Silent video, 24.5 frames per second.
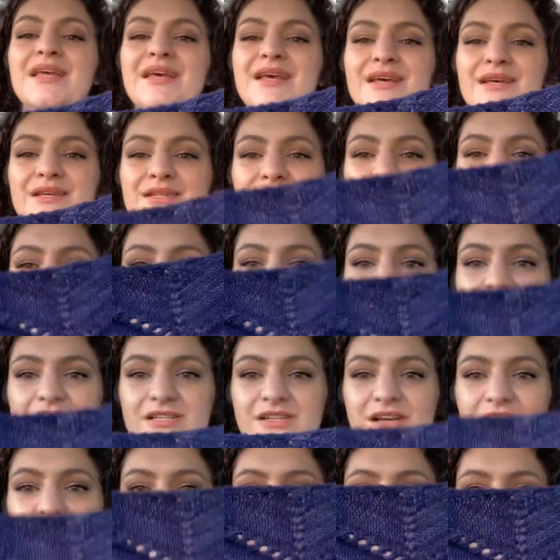So I just
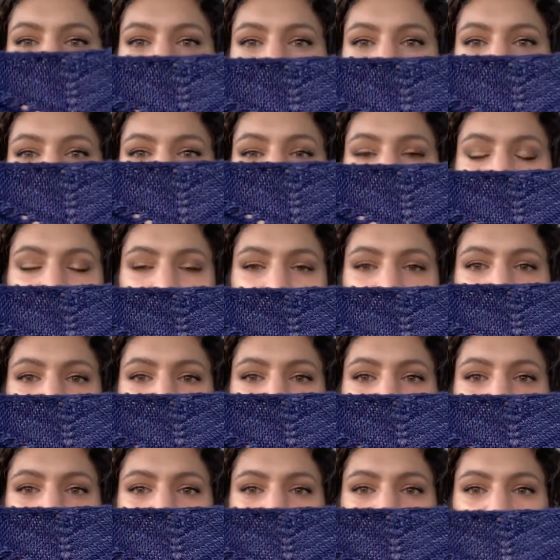got the one skein,
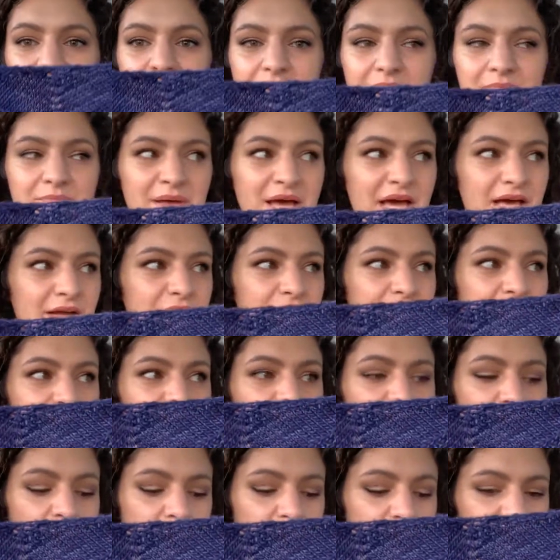and the pattern is
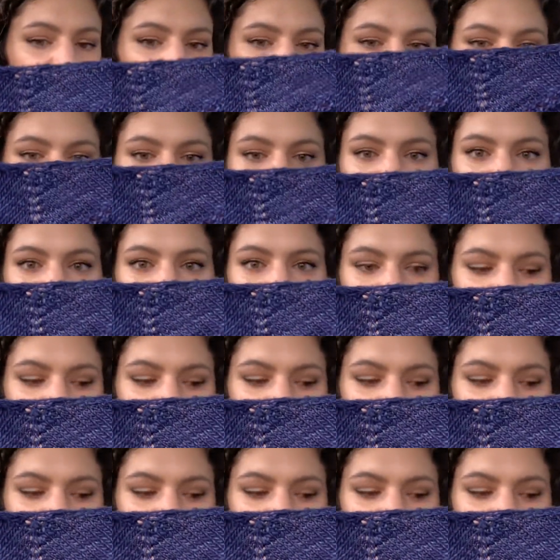called The Age of Brass